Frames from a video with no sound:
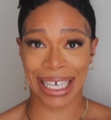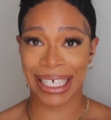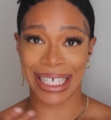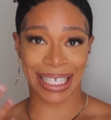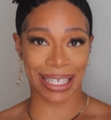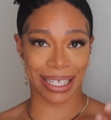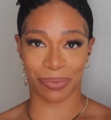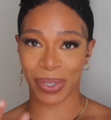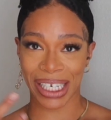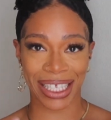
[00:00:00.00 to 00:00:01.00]
Cause
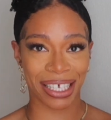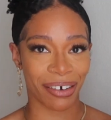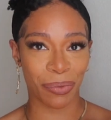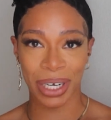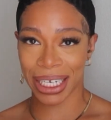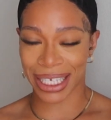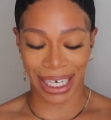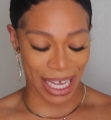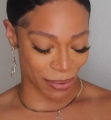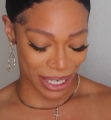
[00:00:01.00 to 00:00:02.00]
we need to link, we need to
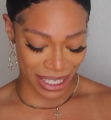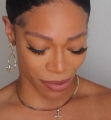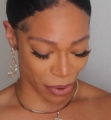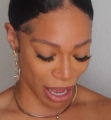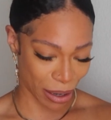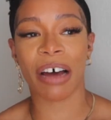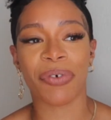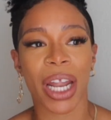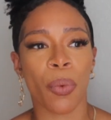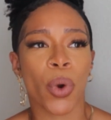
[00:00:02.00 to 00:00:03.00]
vibe. And I
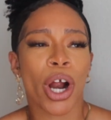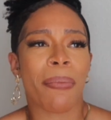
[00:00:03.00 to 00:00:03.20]
feel like, where